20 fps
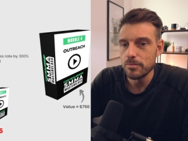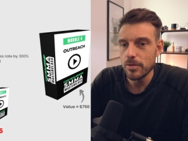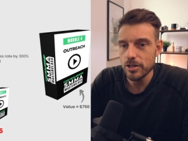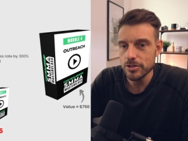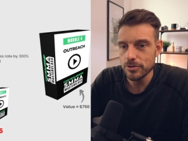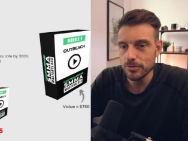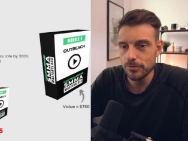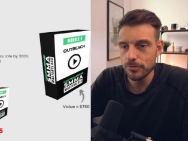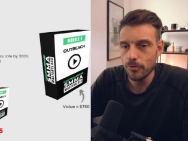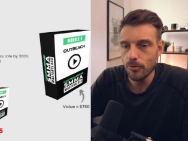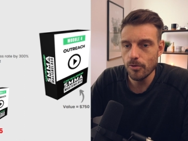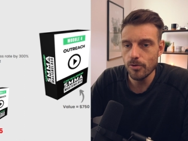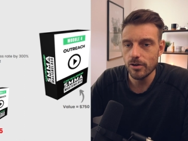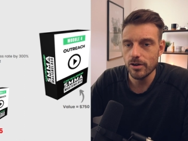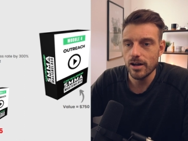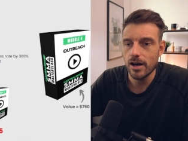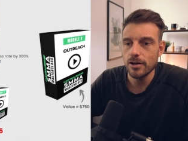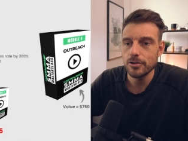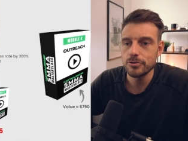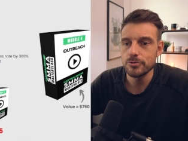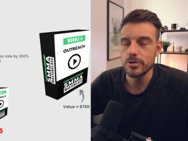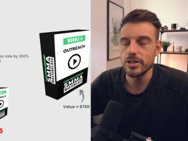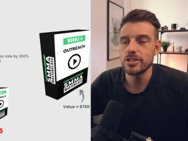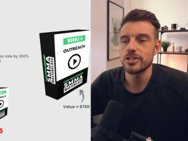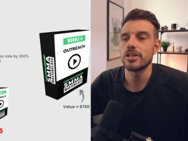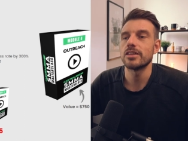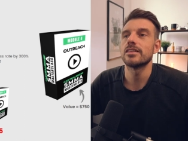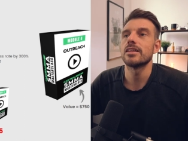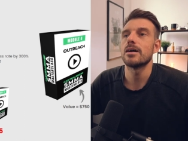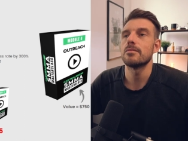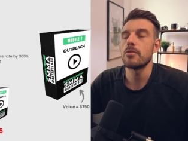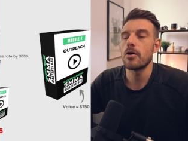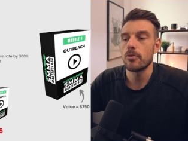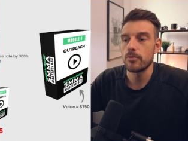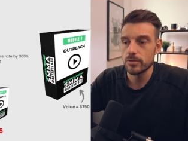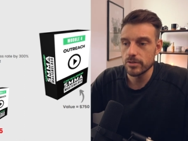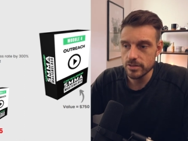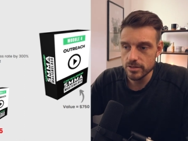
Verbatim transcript: Module four, outreach and demo.